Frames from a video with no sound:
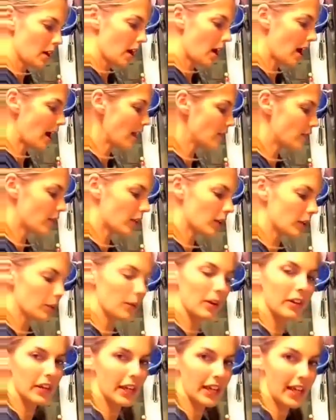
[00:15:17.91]
I very
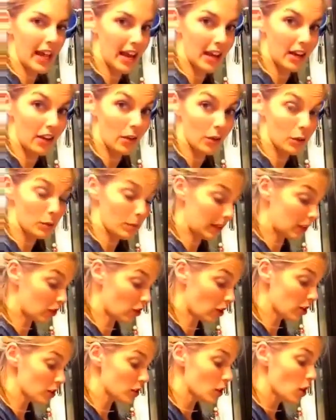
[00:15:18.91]
rarely can in those big
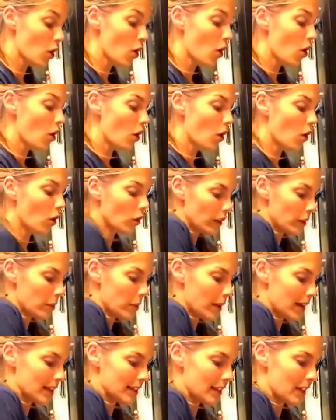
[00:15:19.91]
jars, only
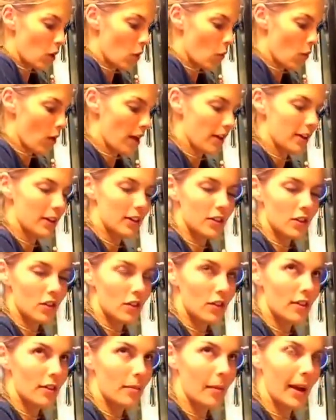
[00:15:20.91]
because I don't want
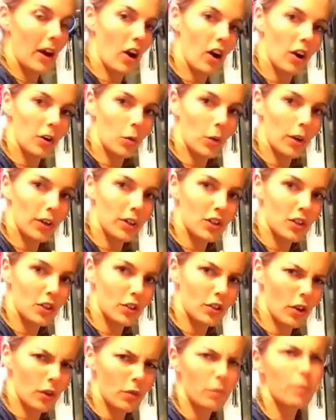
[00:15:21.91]
my hard work to
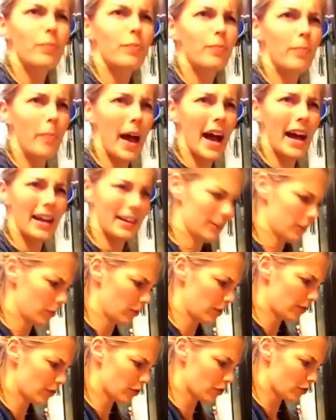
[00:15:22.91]
go bad in the
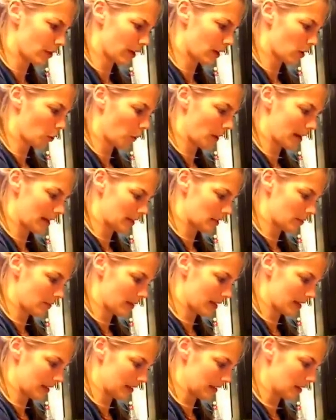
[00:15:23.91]
refrigerator waiting to be
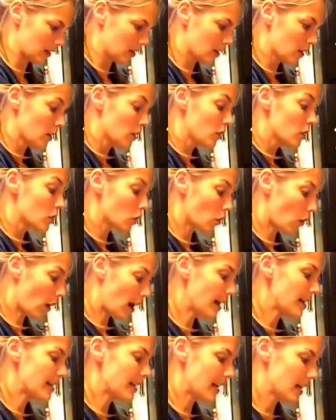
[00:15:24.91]
eaten. So
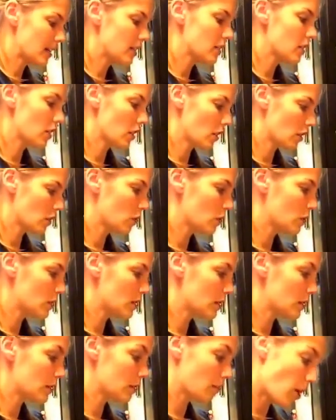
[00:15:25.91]
I tend to use
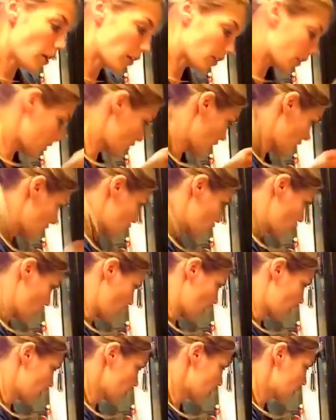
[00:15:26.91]
smaller size
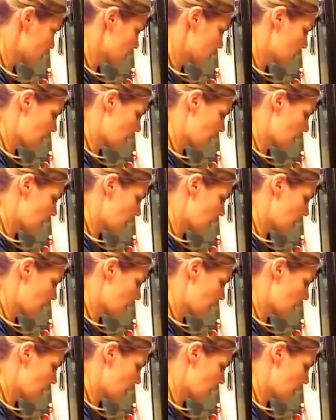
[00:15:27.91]
jars.